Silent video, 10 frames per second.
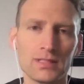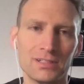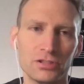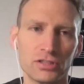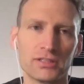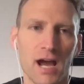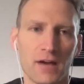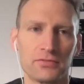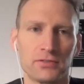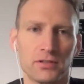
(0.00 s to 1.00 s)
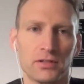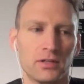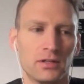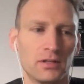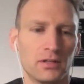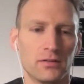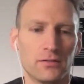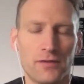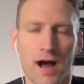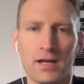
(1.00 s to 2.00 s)
You just have to
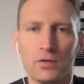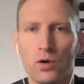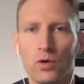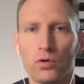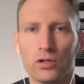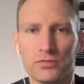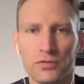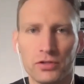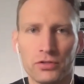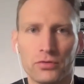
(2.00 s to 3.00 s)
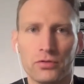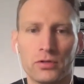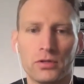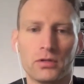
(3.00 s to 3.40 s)
find what works for you,